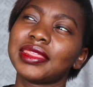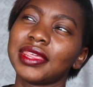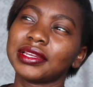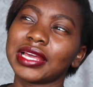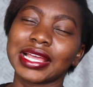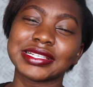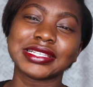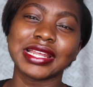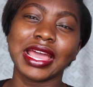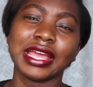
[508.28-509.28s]
I think that getting
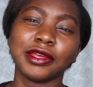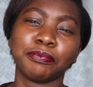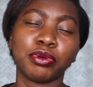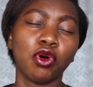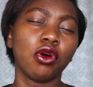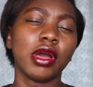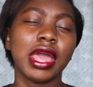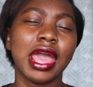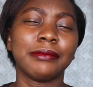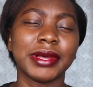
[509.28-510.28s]
to the end, they put
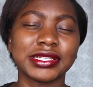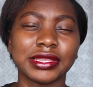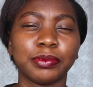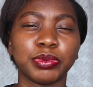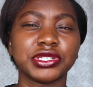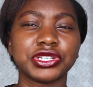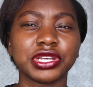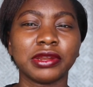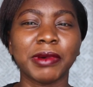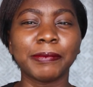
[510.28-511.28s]
Emmett in that
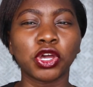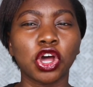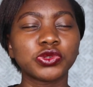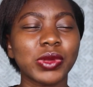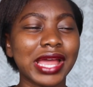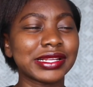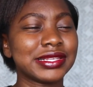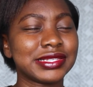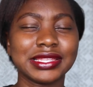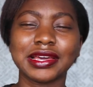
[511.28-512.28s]
position. But because we hadn't
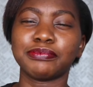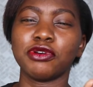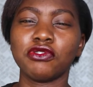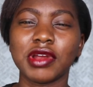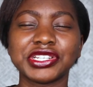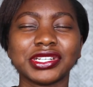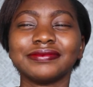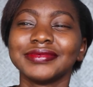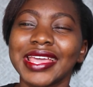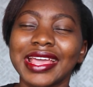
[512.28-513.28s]
seen that
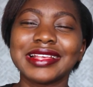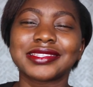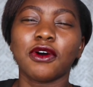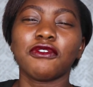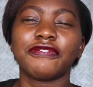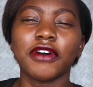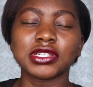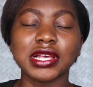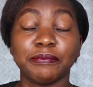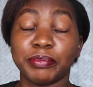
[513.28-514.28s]
progression, it still
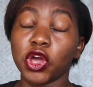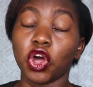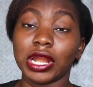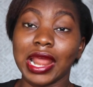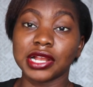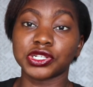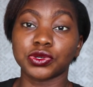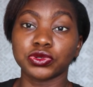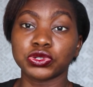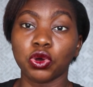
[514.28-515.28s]
felt a bit
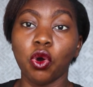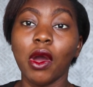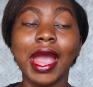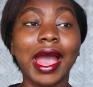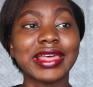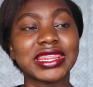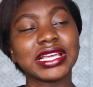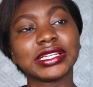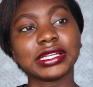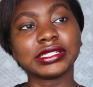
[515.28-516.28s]
unnatural. So I
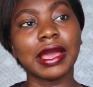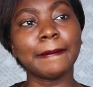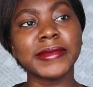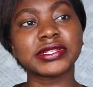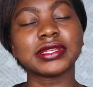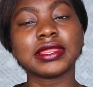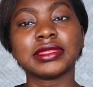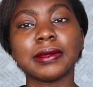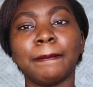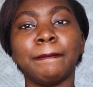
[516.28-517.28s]
think that they are
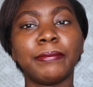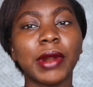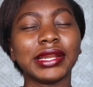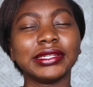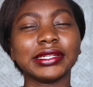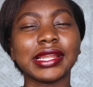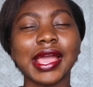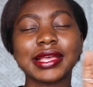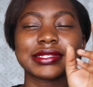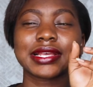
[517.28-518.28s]
missing the
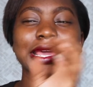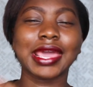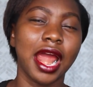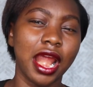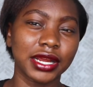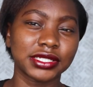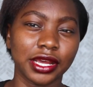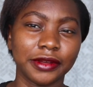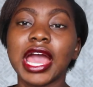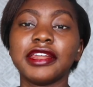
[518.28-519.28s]
Brandon-esque
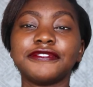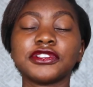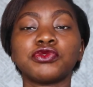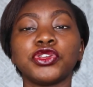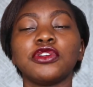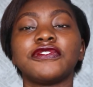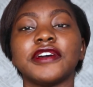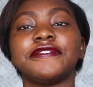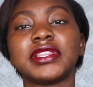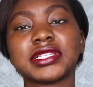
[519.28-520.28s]
character. And if it's renewed for
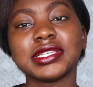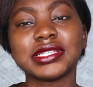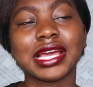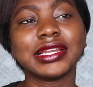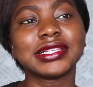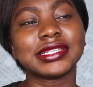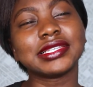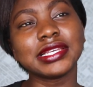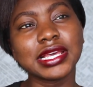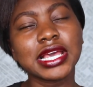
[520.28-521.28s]
a fifth season, I need to
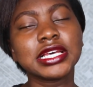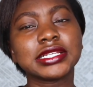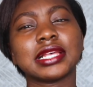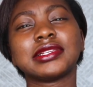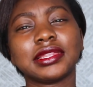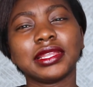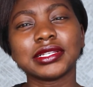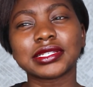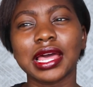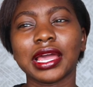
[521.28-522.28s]
see certain
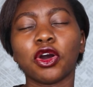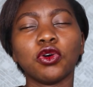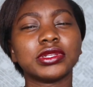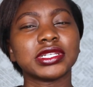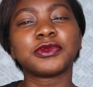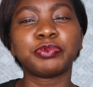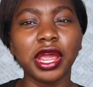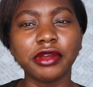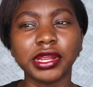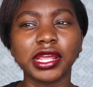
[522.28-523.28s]
things like Otis
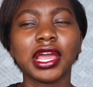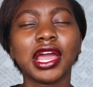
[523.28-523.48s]
Perry.